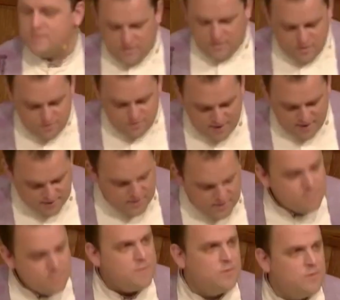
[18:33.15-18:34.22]
and you may see
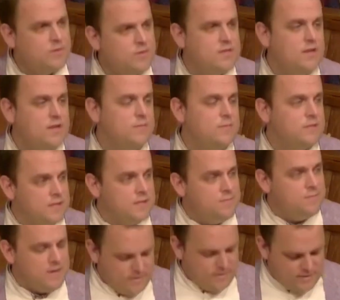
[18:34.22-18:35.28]
people
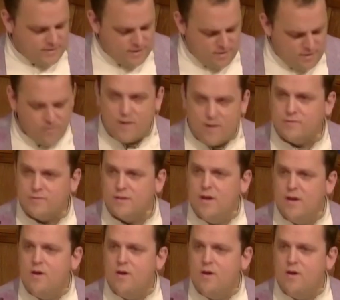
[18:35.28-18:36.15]
sleeping in stairwells